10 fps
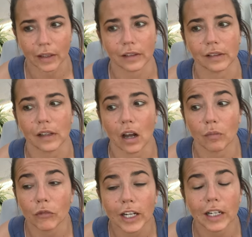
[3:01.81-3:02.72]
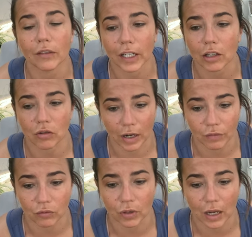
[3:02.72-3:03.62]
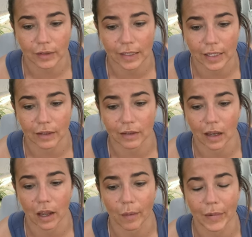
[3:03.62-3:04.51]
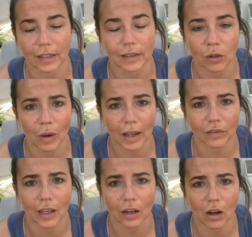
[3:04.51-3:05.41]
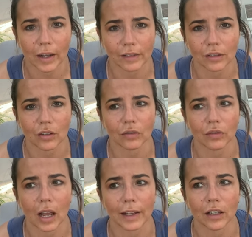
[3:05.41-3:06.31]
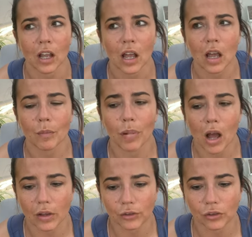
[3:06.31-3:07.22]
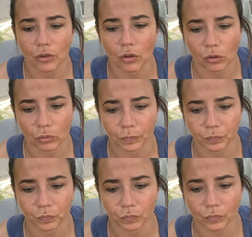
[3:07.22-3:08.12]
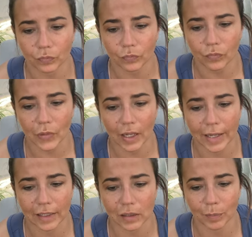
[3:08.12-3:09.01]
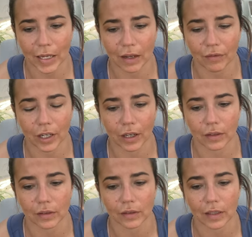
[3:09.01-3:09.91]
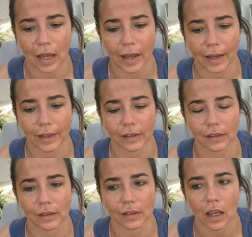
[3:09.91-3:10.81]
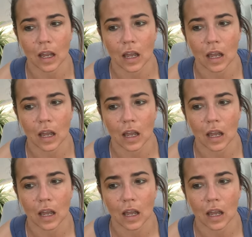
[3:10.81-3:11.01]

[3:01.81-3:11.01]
And I'm really, really grateful that I did. It still had that kind of like personal experience, and